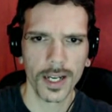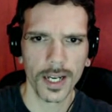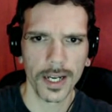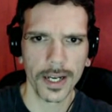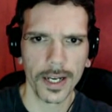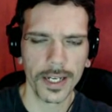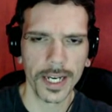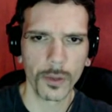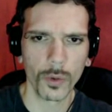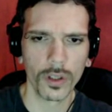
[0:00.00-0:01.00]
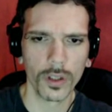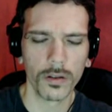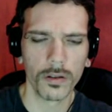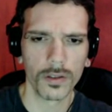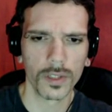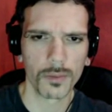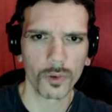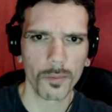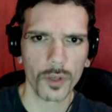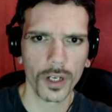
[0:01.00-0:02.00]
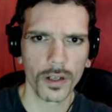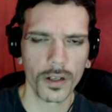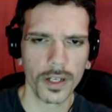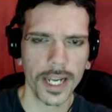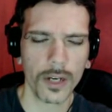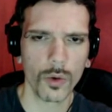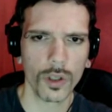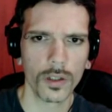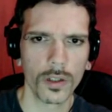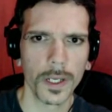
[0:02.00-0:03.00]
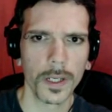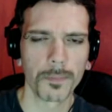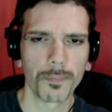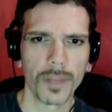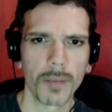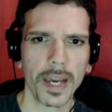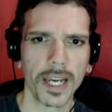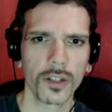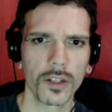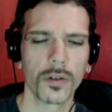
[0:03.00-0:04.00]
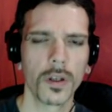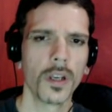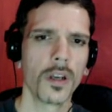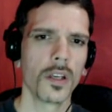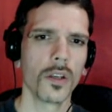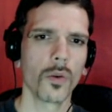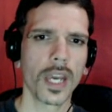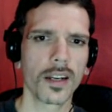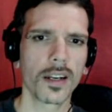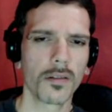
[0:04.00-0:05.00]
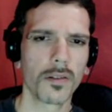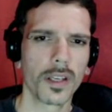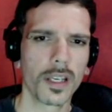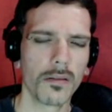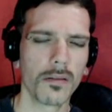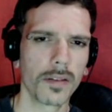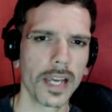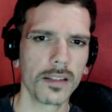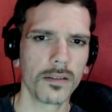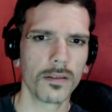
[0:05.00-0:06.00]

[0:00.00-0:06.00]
an annual subscription, an annual package, you can get